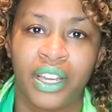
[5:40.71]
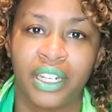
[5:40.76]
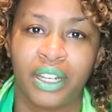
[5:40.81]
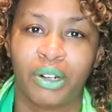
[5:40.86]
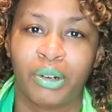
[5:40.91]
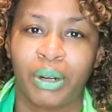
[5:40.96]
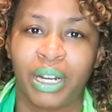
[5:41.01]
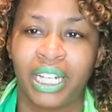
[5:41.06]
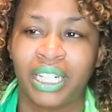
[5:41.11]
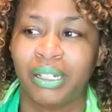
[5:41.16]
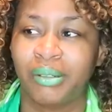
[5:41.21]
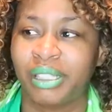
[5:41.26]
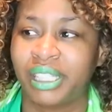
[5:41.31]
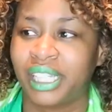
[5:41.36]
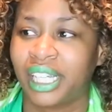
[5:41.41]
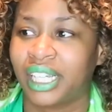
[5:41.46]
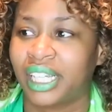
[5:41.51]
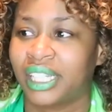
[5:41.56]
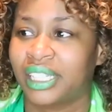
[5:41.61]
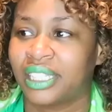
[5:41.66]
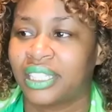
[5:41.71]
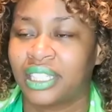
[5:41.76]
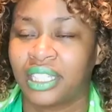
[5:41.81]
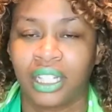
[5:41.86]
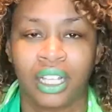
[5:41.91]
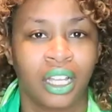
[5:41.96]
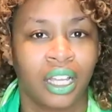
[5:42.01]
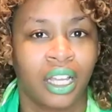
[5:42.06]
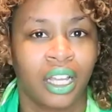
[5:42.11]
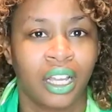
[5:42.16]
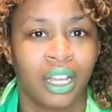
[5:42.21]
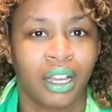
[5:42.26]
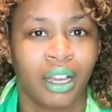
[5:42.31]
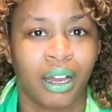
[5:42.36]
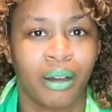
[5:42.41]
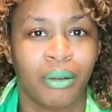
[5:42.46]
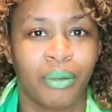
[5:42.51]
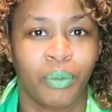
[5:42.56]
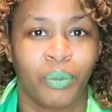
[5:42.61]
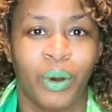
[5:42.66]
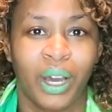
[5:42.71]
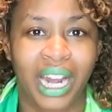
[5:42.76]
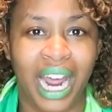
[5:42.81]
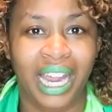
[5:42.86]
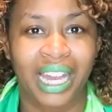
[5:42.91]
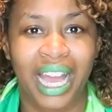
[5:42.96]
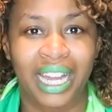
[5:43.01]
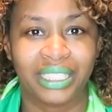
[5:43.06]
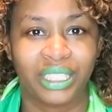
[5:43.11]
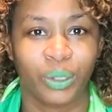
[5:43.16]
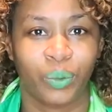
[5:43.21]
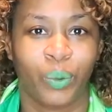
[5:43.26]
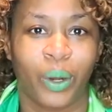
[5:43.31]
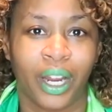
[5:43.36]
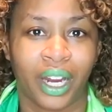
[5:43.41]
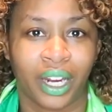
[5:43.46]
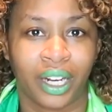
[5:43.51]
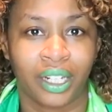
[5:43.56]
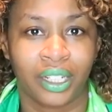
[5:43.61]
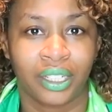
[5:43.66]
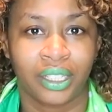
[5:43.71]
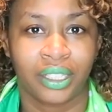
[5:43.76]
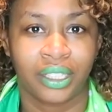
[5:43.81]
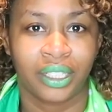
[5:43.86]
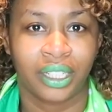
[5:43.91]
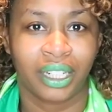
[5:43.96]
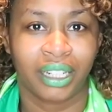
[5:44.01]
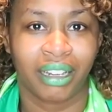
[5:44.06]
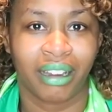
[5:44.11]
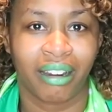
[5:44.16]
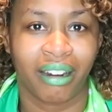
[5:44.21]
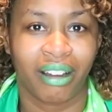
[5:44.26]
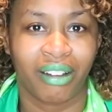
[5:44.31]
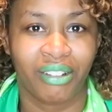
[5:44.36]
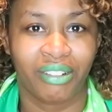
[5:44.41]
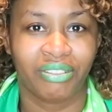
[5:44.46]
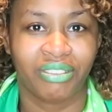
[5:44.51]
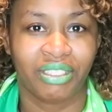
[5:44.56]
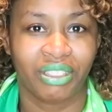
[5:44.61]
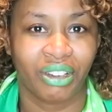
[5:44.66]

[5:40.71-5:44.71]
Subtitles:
And the green lipstick is what I like to wear, you know?